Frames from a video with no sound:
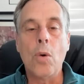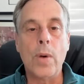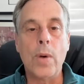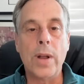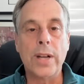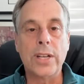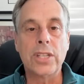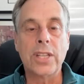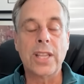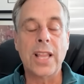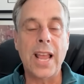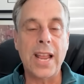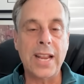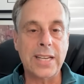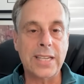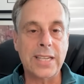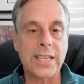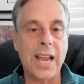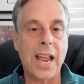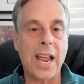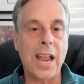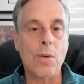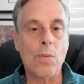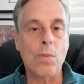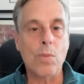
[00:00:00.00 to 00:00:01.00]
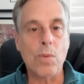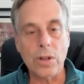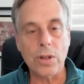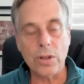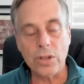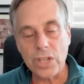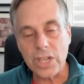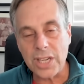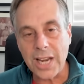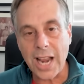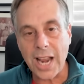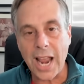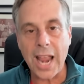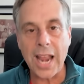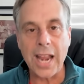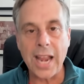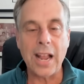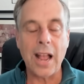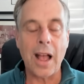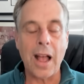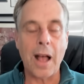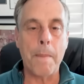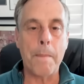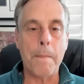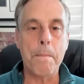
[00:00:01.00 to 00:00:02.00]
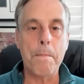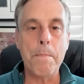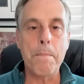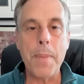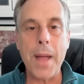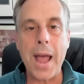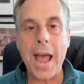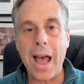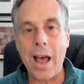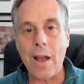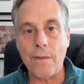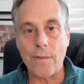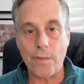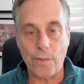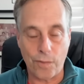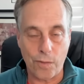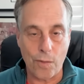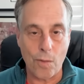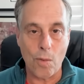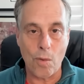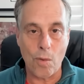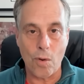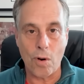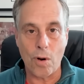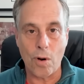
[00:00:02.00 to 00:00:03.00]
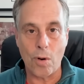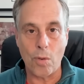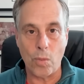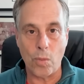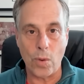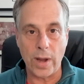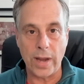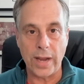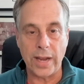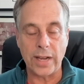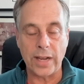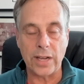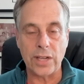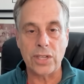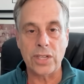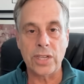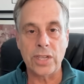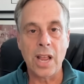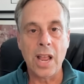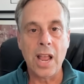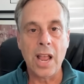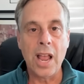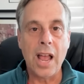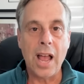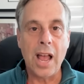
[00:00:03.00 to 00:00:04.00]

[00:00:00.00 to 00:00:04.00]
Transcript: which they say will take about four weeks.